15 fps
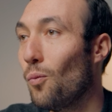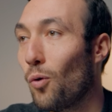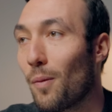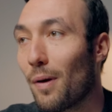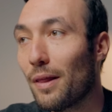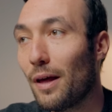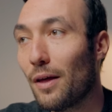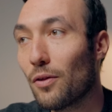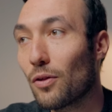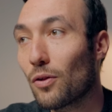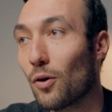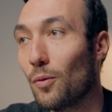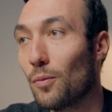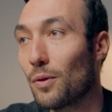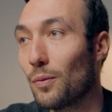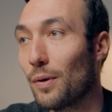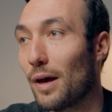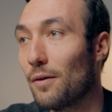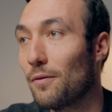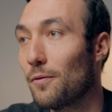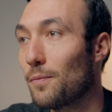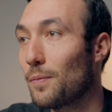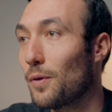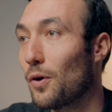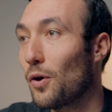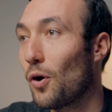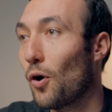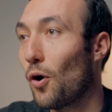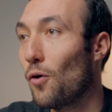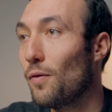what about the other scopes that we have?
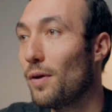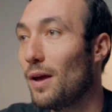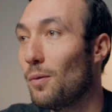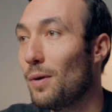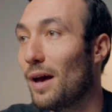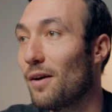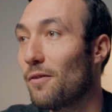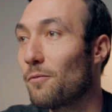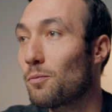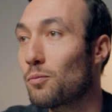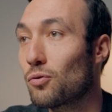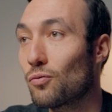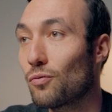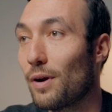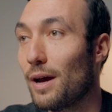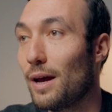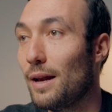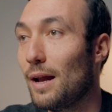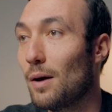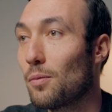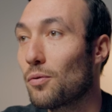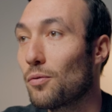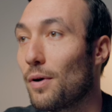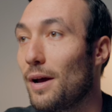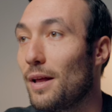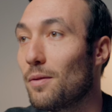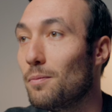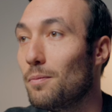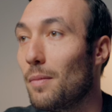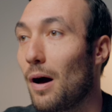Over here we have Parade. Now
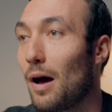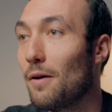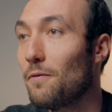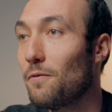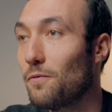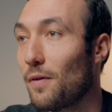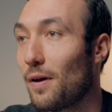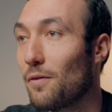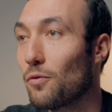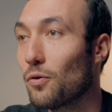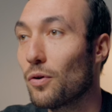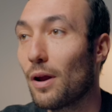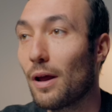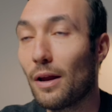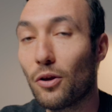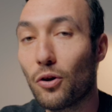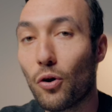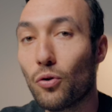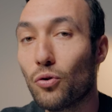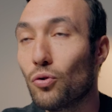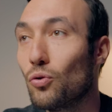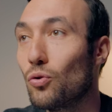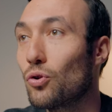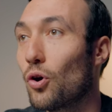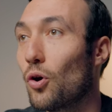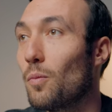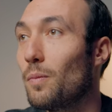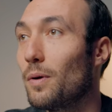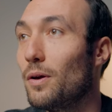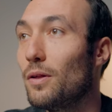Parade's my favorite and go-to
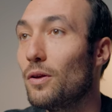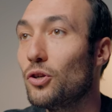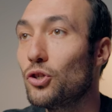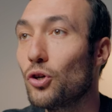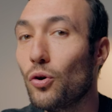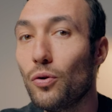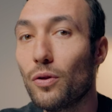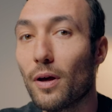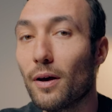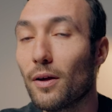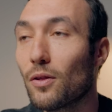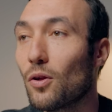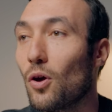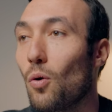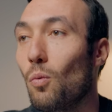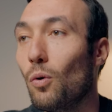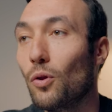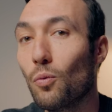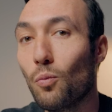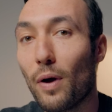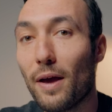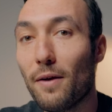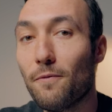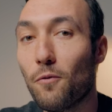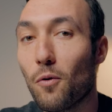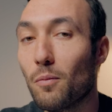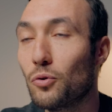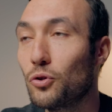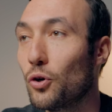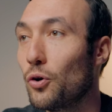scope because it shows us what the
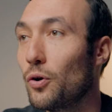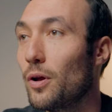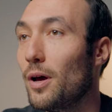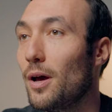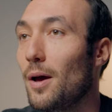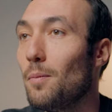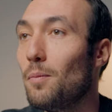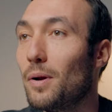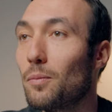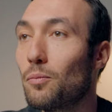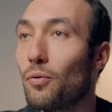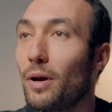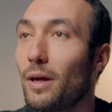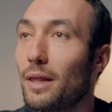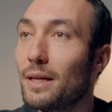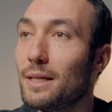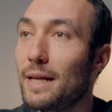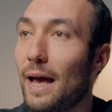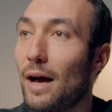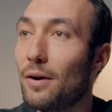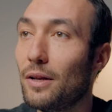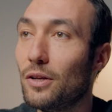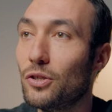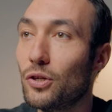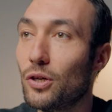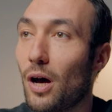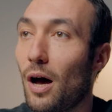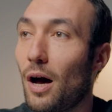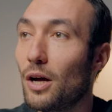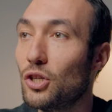waveform showed, but it breaks it down into
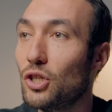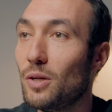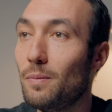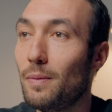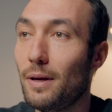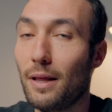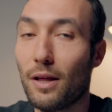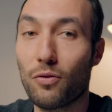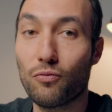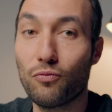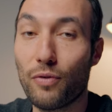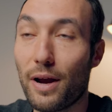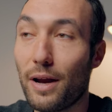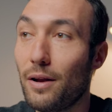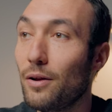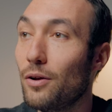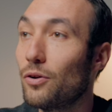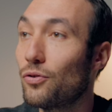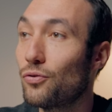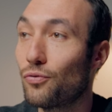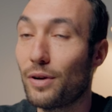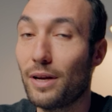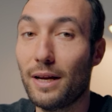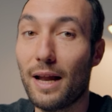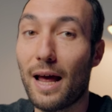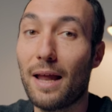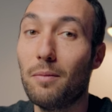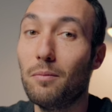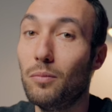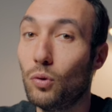RGB. That's red, green,
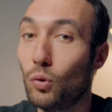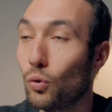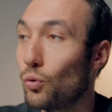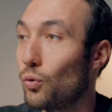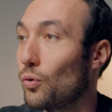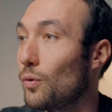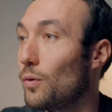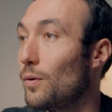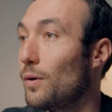and blue.